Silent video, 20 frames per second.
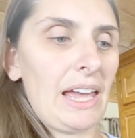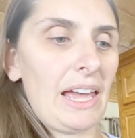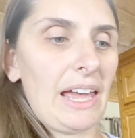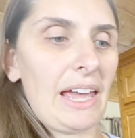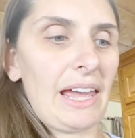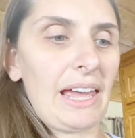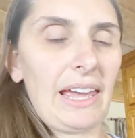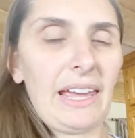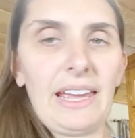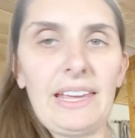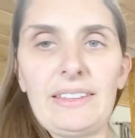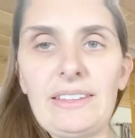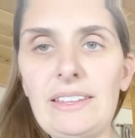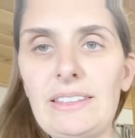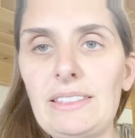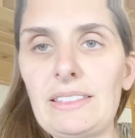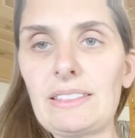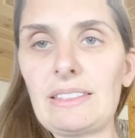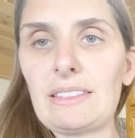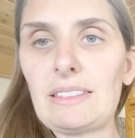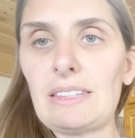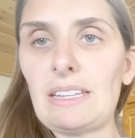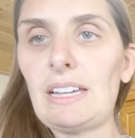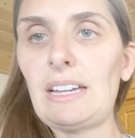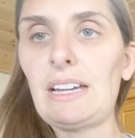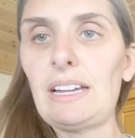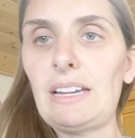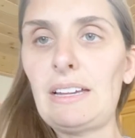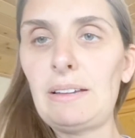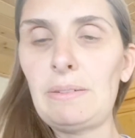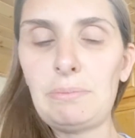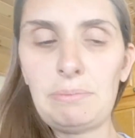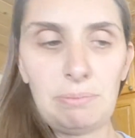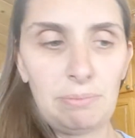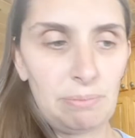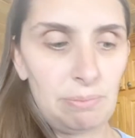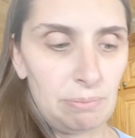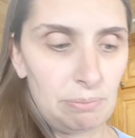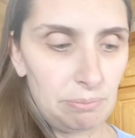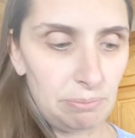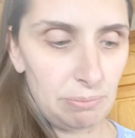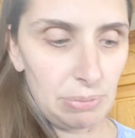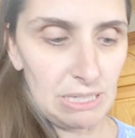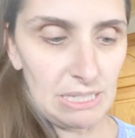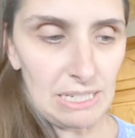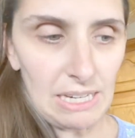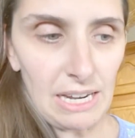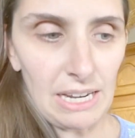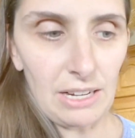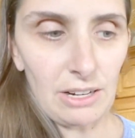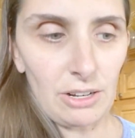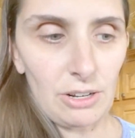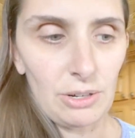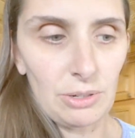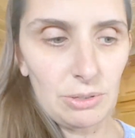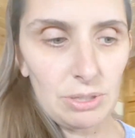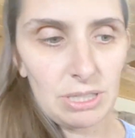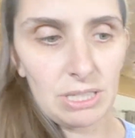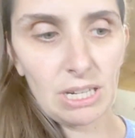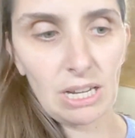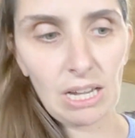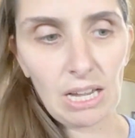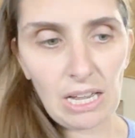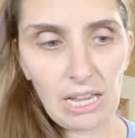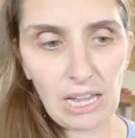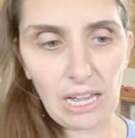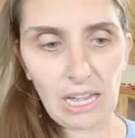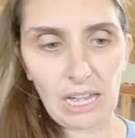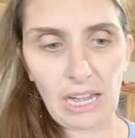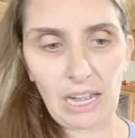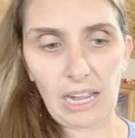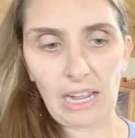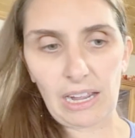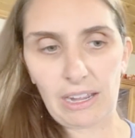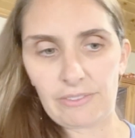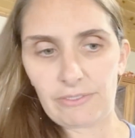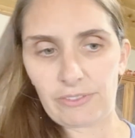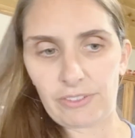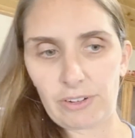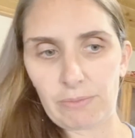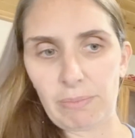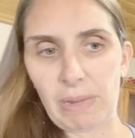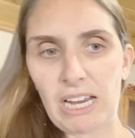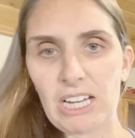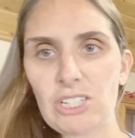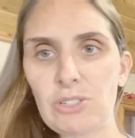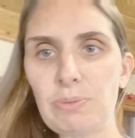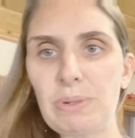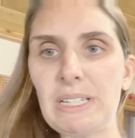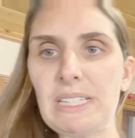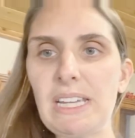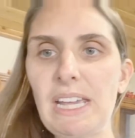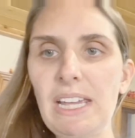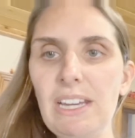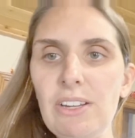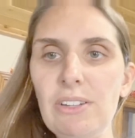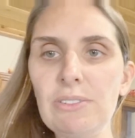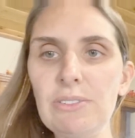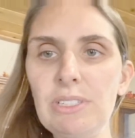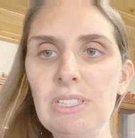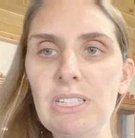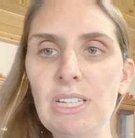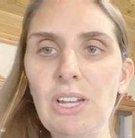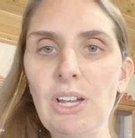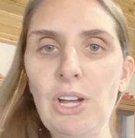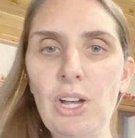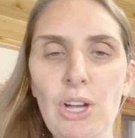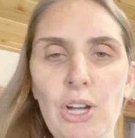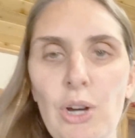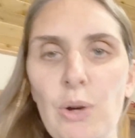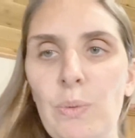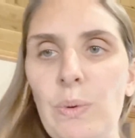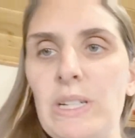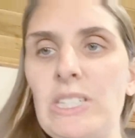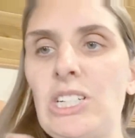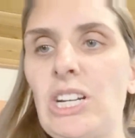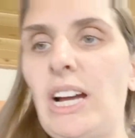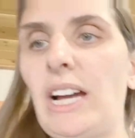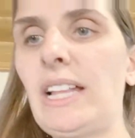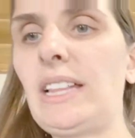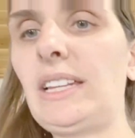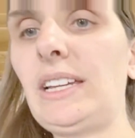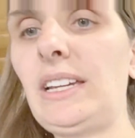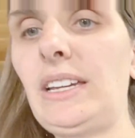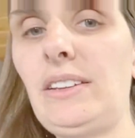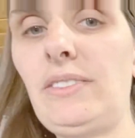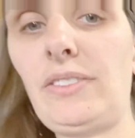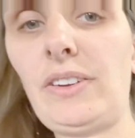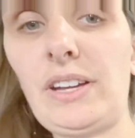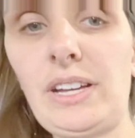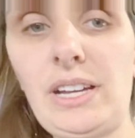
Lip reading: and then the potatoes for mashed potatoes, which I leave